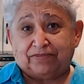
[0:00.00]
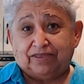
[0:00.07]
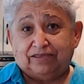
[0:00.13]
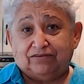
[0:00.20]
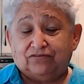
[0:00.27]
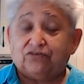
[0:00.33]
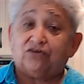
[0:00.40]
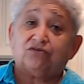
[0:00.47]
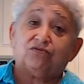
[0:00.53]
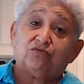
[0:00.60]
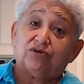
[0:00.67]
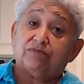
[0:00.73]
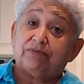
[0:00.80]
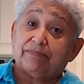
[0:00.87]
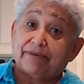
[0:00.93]
So
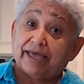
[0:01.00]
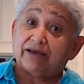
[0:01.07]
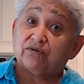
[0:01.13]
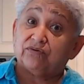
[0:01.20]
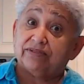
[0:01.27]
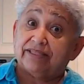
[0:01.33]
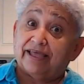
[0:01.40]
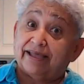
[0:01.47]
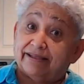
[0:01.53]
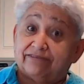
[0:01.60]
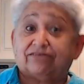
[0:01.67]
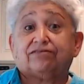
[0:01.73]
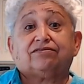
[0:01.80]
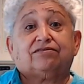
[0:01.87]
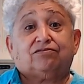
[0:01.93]
we'll be back when
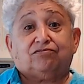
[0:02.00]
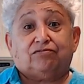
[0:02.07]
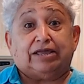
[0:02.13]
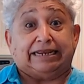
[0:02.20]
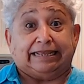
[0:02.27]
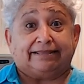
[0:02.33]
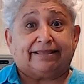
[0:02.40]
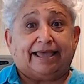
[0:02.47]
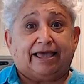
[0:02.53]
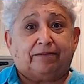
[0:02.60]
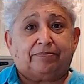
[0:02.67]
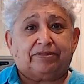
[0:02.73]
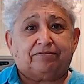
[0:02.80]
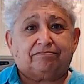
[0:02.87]
that's ready to happen.